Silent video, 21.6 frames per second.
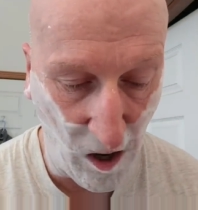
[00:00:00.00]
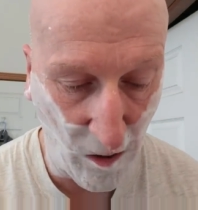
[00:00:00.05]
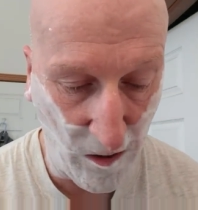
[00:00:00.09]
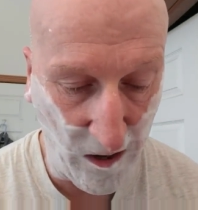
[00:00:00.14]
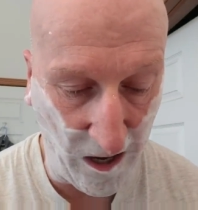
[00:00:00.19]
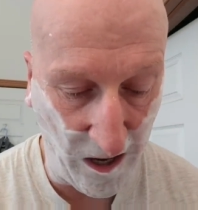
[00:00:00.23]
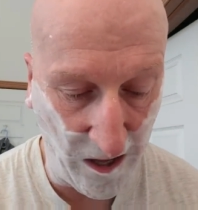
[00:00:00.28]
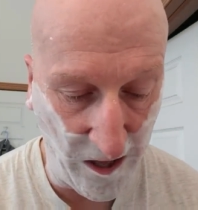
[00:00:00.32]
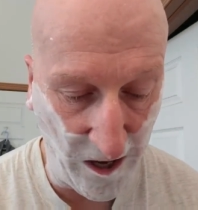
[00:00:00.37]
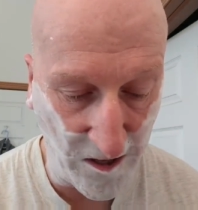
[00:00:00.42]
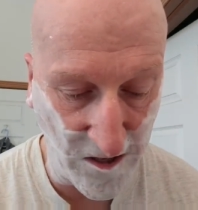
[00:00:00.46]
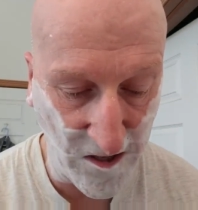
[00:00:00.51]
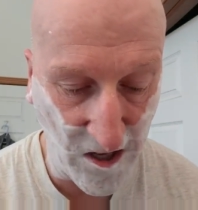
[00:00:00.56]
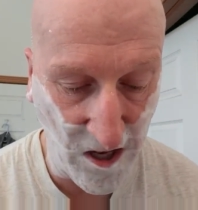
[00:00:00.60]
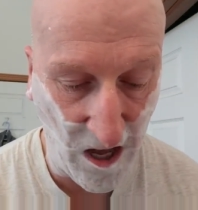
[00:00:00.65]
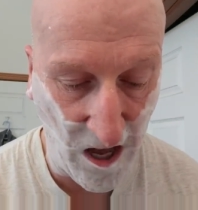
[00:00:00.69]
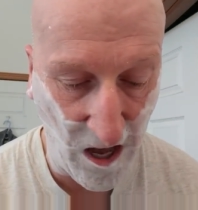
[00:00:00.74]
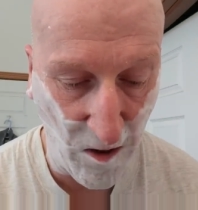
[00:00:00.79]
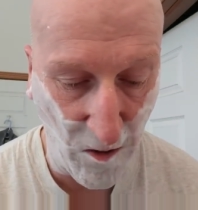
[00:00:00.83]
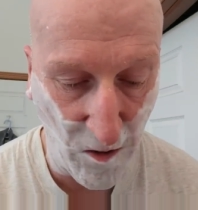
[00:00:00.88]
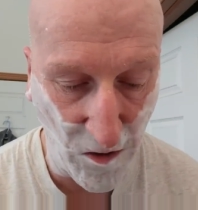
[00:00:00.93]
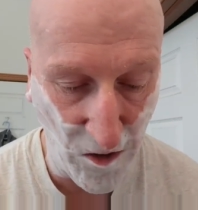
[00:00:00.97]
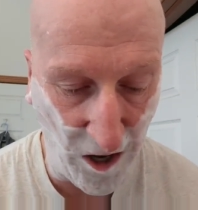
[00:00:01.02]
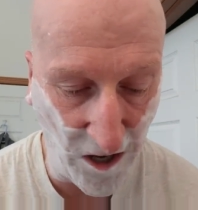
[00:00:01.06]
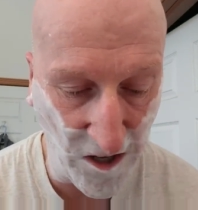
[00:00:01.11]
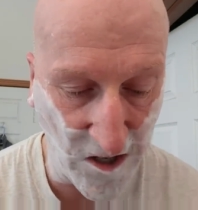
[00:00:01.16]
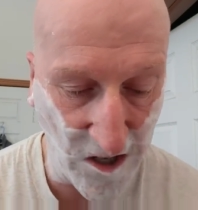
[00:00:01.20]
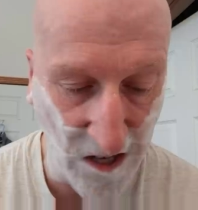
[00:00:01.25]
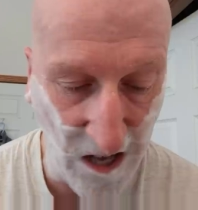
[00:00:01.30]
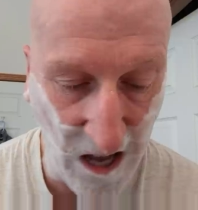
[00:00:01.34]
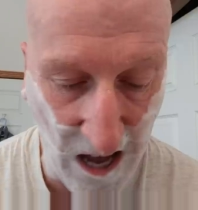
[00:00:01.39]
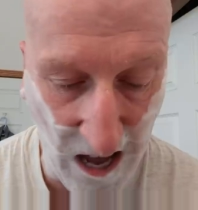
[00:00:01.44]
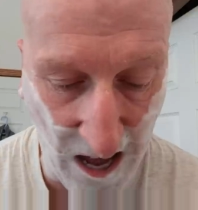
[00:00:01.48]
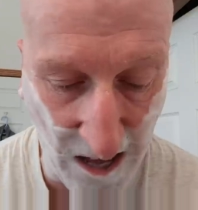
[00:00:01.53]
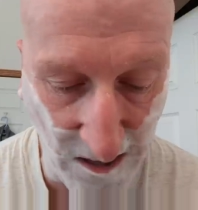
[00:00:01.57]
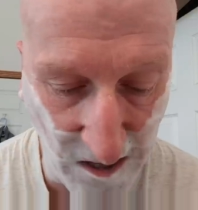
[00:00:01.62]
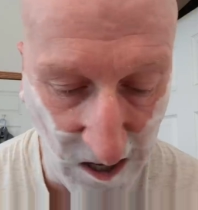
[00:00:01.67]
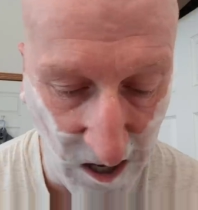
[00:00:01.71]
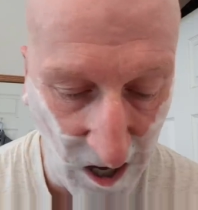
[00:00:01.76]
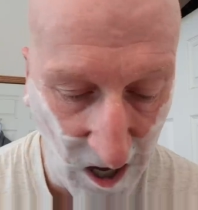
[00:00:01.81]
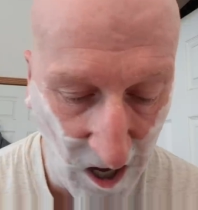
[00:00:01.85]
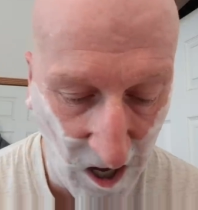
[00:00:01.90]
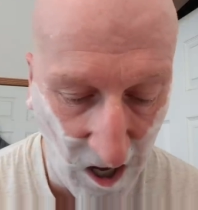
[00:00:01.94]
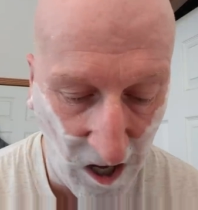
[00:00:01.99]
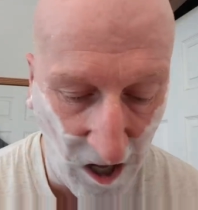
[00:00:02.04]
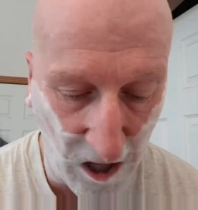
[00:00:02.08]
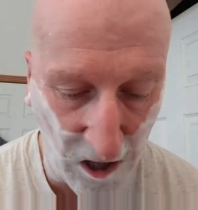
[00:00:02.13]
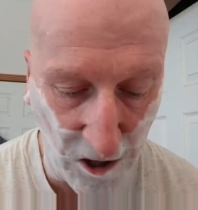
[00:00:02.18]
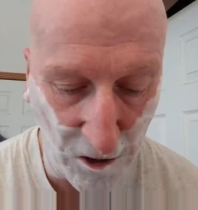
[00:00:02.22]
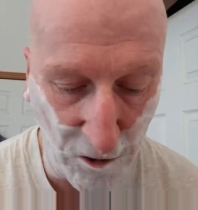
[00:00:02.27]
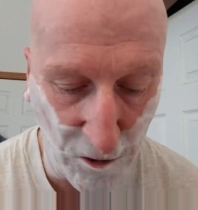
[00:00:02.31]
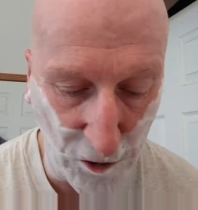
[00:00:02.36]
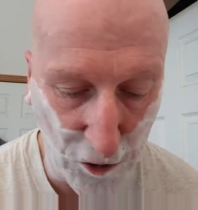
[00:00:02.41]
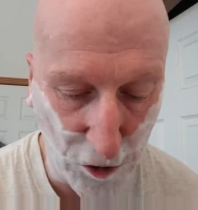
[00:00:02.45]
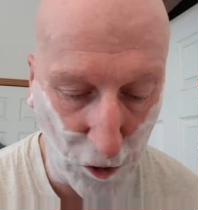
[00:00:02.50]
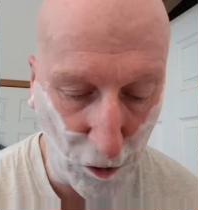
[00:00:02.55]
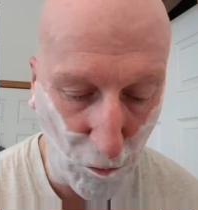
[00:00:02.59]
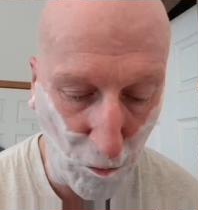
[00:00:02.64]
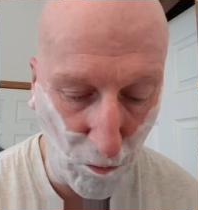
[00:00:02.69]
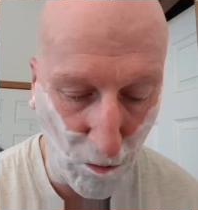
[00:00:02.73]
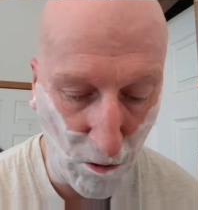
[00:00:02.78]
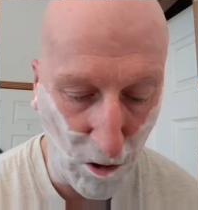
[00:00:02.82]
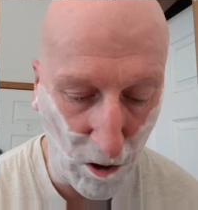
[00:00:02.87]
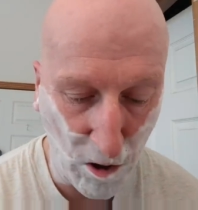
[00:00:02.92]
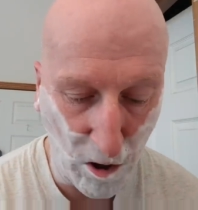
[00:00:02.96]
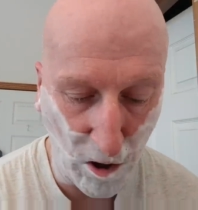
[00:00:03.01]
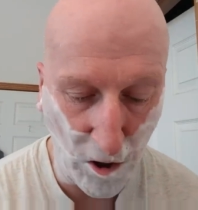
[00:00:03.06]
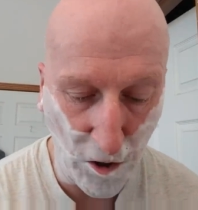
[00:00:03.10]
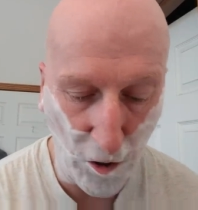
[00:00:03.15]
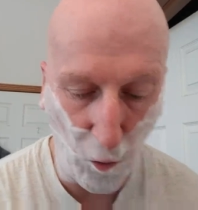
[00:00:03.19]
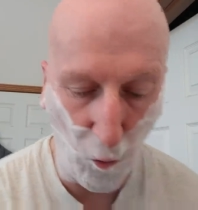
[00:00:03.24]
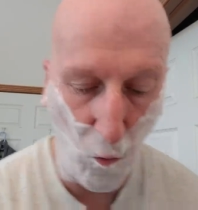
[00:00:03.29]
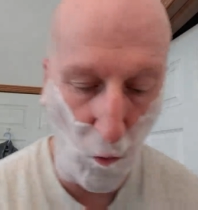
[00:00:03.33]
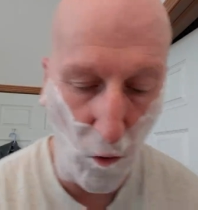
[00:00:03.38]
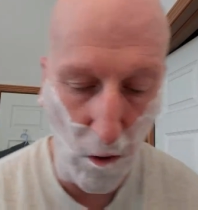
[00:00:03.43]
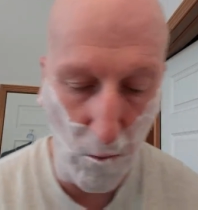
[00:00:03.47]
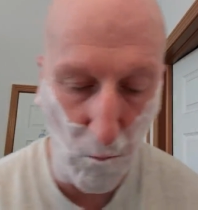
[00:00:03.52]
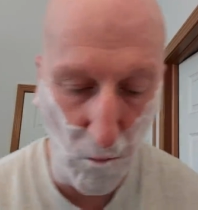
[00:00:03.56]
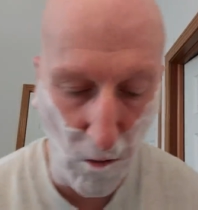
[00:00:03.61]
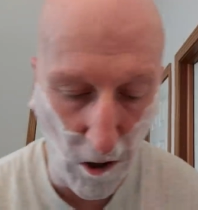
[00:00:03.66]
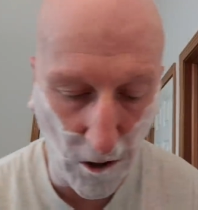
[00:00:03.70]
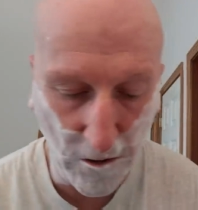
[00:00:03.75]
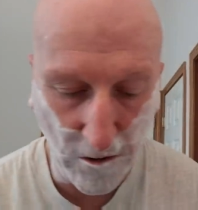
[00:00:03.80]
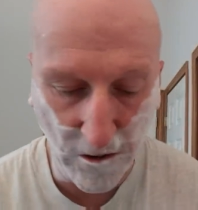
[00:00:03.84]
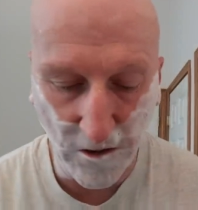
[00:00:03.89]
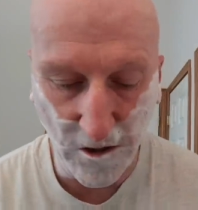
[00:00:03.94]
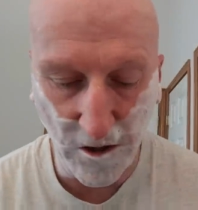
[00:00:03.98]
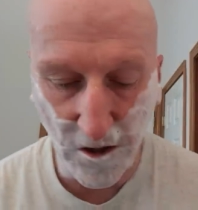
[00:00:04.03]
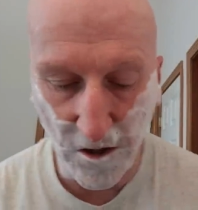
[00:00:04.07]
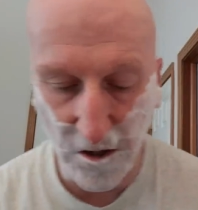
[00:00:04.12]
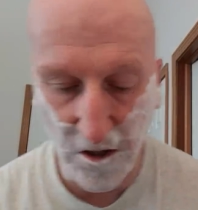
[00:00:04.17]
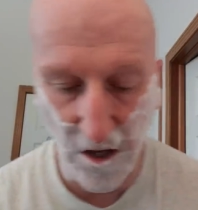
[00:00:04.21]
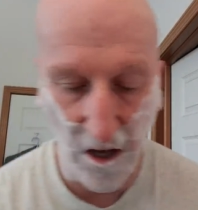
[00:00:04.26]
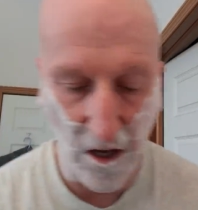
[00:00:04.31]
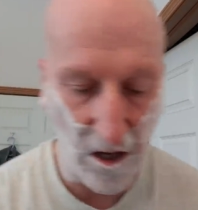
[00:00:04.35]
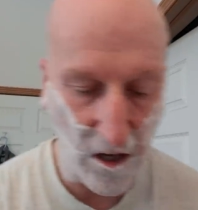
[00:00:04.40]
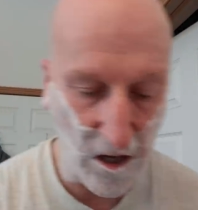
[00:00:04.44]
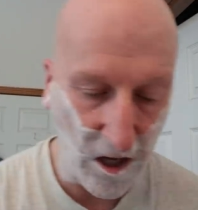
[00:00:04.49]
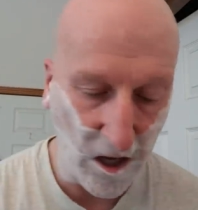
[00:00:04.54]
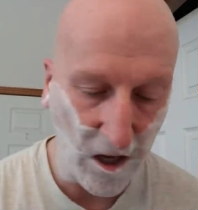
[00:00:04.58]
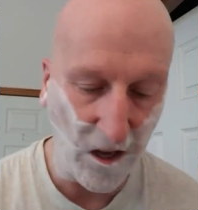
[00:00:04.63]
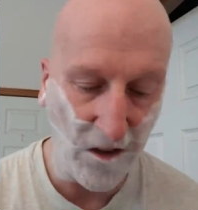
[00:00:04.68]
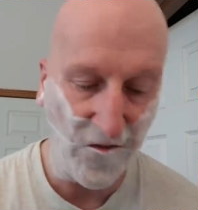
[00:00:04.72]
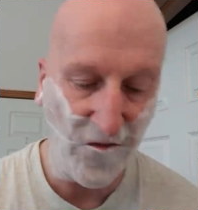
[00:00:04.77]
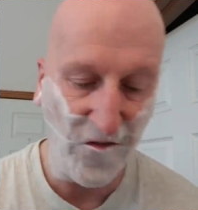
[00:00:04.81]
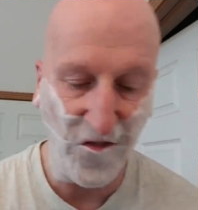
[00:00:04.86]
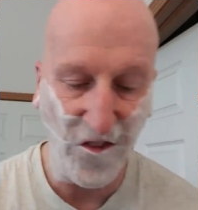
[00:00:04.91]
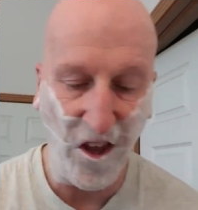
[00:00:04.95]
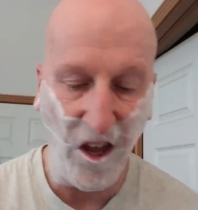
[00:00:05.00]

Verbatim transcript: Okay, that's nice and hot. A little swirl in the warm water in the sink.